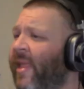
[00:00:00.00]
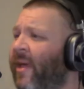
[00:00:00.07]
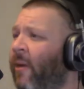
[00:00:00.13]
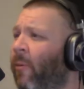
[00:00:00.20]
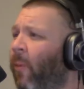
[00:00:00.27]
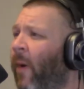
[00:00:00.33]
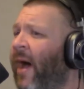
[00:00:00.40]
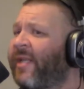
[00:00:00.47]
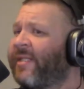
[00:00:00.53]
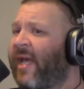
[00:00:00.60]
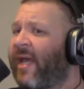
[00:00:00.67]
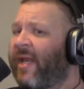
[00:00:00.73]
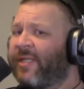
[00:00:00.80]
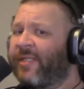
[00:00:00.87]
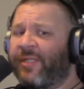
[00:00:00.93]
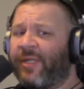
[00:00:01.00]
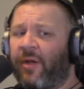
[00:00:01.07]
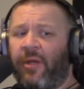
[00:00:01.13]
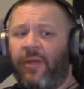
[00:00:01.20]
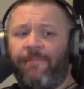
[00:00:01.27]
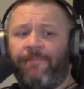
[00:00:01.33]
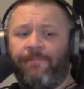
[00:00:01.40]
Well, why is that I, necessary?
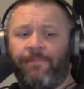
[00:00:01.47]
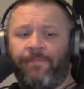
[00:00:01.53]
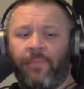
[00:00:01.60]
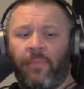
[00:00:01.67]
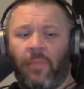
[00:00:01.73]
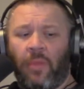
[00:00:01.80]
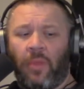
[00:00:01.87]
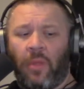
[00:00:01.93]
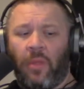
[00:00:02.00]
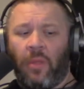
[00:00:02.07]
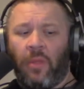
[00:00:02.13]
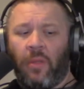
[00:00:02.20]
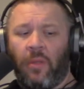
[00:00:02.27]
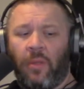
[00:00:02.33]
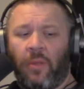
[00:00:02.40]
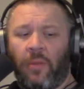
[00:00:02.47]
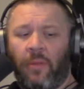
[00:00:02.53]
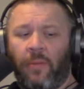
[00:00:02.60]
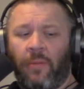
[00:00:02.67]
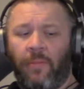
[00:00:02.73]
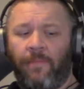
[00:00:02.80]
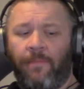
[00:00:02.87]
Don't you think that that's directly
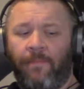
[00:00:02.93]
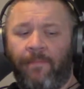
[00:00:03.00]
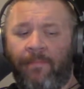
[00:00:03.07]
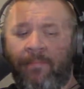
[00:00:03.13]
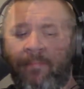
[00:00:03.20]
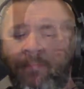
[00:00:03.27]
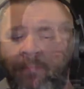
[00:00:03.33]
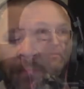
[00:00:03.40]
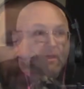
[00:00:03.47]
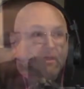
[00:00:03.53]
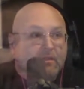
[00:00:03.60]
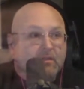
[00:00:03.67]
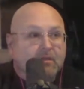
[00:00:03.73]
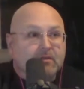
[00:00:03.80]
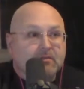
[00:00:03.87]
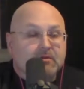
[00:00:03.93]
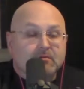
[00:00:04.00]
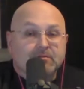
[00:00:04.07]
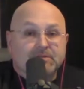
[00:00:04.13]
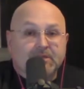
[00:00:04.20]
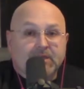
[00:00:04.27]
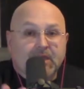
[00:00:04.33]
related to the fact that there
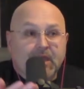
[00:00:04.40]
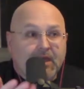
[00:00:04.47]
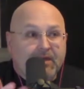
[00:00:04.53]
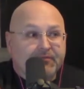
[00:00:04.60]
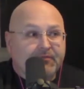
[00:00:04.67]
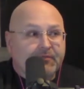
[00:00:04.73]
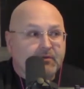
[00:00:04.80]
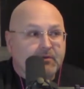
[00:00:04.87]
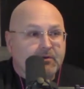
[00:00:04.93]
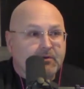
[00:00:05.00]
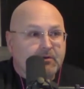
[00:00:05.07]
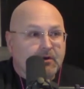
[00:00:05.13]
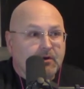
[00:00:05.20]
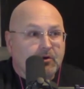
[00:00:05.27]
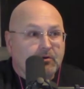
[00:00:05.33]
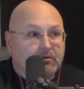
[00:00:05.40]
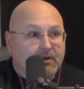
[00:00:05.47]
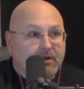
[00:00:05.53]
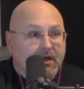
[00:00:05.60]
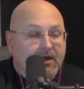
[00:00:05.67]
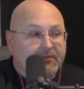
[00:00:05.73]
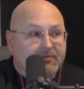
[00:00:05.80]
was a calf, a
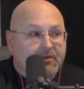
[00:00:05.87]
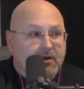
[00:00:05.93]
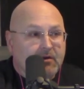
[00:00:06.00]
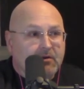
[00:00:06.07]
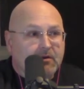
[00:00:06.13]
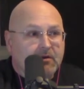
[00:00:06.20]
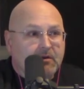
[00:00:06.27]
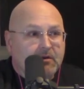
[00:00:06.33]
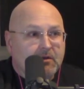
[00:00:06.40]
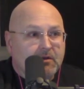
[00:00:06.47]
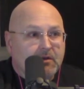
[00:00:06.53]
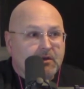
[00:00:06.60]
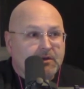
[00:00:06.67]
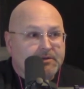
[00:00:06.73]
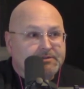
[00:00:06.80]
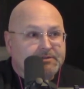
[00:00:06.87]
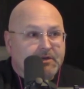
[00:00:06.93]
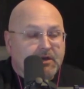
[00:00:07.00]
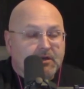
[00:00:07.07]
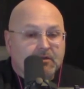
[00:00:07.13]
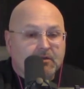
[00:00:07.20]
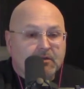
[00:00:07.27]
golden calf there? Yeah. And it
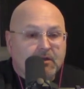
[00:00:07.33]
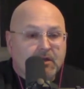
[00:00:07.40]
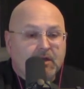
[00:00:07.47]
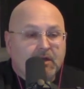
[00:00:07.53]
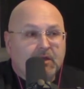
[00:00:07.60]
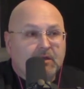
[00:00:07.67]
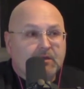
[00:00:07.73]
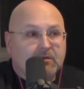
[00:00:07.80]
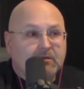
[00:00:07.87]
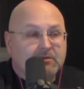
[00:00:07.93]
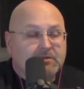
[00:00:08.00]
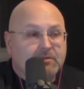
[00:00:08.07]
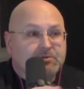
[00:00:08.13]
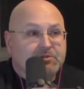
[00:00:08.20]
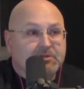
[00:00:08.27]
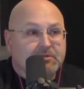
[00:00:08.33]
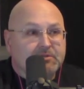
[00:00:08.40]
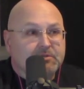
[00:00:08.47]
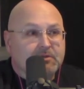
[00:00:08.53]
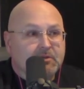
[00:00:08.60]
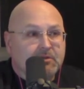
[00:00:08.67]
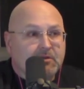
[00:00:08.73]
said, hey,
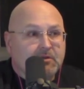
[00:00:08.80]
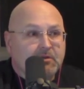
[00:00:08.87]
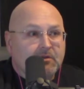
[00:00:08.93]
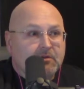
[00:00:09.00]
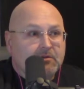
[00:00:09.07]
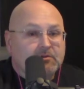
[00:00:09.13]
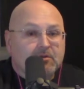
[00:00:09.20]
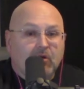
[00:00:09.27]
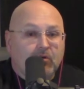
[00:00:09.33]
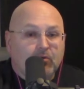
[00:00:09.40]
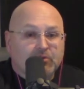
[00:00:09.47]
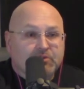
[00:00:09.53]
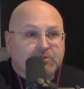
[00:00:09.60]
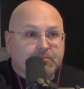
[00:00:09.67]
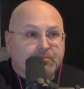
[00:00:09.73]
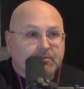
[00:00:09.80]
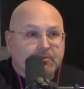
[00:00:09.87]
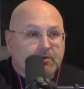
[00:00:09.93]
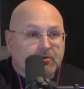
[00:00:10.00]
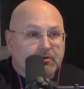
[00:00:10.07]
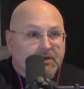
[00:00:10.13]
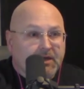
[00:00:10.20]
dipshits, don't worship the
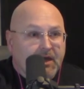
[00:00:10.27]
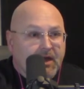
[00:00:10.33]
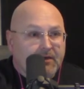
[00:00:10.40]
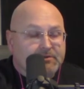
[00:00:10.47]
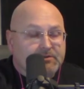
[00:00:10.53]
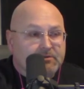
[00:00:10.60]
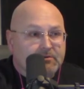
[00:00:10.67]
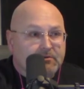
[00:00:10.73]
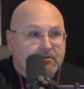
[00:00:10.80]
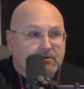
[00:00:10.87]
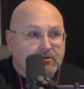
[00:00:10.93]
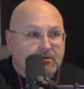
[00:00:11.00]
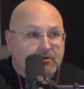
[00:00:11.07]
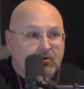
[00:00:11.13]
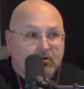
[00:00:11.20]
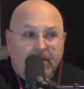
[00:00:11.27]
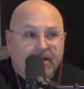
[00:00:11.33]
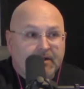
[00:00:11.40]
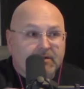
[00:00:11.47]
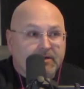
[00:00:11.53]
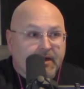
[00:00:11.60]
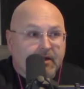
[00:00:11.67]
golden calves or
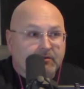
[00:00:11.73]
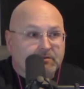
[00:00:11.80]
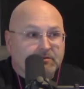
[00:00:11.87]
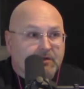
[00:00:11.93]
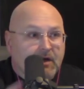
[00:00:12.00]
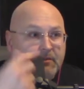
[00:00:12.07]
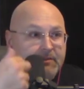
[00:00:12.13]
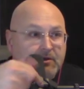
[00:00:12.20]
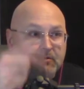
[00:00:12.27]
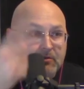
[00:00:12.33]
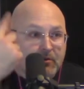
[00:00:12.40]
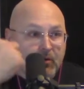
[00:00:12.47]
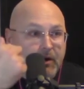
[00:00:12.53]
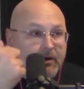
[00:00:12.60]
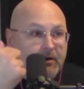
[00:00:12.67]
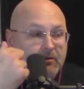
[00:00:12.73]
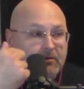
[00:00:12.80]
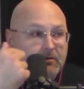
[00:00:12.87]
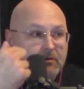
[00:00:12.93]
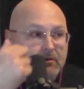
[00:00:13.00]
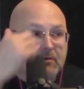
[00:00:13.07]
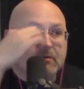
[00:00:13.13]
anything else. I'm the only one.
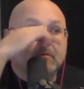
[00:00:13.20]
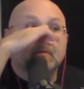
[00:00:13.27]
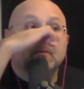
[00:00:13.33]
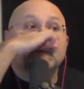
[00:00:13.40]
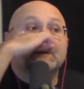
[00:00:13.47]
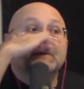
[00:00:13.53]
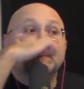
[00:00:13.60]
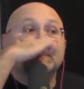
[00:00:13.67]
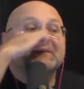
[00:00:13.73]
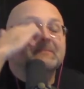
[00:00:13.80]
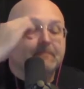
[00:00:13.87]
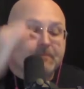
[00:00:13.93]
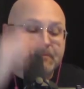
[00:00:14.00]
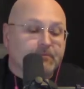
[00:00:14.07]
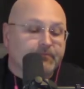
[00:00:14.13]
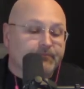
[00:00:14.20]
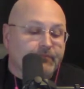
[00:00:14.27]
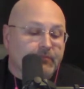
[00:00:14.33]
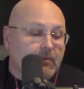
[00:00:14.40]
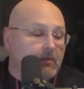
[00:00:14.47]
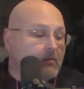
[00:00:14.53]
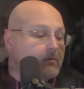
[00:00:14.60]
And that's where number two comes in, too.
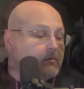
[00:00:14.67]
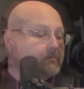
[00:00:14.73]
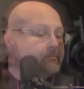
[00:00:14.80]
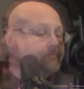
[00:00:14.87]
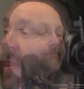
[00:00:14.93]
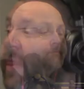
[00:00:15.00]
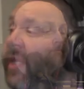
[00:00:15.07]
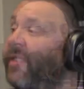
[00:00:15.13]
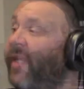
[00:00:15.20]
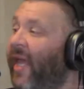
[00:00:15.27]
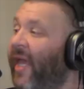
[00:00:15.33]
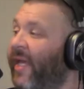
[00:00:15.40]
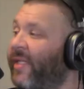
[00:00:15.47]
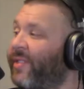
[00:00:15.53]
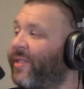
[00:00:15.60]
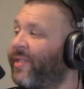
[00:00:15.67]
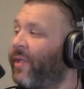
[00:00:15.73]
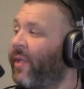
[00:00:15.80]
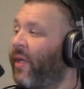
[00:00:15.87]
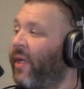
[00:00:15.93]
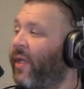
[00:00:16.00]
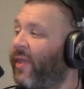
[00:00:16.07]
But in this case,
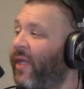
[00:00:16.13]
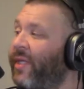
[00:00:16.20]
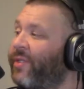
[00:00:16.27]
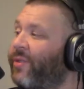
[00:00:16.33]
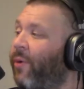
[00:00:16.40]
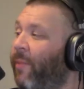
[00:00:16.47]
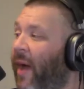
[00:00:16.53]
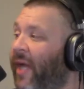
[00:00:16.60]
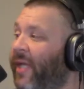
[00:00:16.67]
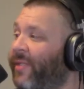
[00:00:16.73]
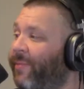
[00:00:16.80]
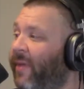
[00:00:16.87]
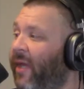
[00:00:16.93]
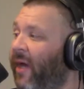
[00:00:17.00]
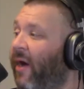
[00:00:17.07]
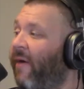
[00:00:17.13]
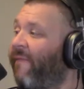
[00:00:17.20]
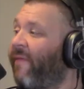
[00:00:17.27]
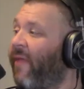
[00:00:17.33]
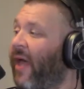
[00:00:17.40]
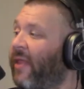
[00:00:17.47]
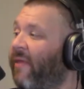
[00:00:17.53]
this reminds me
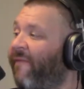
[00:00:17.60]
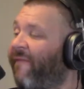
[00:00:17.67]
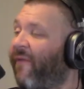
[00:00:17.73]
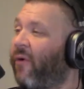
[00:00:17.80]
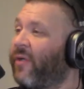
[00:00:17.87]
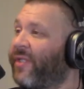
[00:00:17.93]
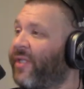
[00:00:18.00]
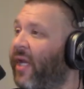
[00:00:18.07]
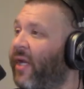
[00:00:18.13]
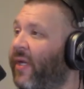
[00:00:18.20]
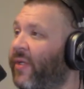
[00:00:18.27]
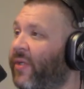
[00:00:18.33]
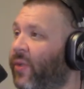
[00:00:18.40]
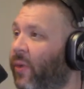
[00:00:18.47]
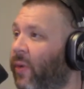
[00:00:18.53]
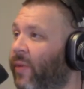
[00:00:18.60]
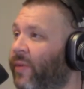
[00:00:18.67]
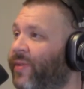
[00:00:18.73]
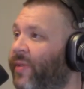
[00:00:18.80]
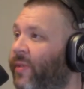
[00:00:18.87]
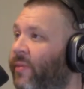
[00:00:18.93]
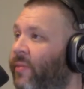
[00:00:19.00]
of like the first set of
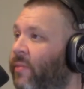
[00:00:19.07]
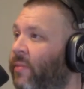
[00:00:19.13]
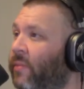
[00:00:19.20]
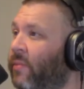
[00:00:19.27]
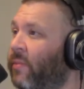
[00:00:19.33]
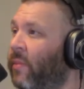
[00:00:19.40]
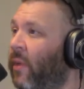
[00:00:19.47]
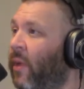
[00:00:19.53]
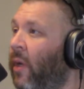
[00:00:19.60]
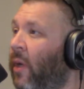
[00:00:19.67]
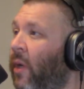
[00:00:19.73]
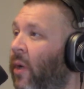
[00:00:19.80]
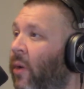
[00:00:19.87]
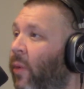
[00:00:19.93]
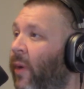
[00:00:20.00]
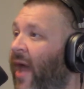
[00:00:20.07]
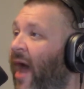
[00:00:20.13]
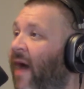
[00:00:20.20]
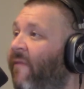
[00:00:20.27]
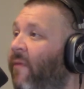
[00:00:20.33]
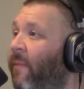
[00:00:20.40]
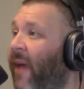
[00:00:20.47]
controls. We
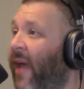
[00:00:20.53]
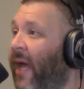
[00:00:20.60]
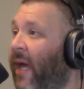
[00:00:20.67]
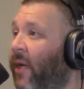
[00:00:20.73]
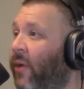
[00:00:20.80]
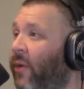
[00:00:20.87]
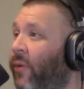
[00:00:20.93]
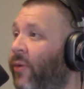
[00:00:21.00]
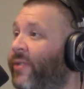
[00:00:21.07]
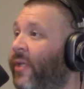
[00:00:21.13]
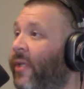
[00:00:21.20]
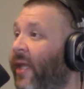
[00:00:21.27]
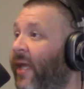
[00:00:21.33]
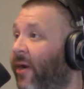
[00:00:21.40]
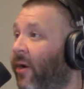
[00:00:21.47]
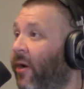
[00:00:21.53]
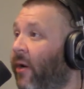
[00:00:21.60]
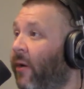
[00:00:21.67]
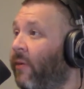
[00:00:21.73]
have a man who's a leader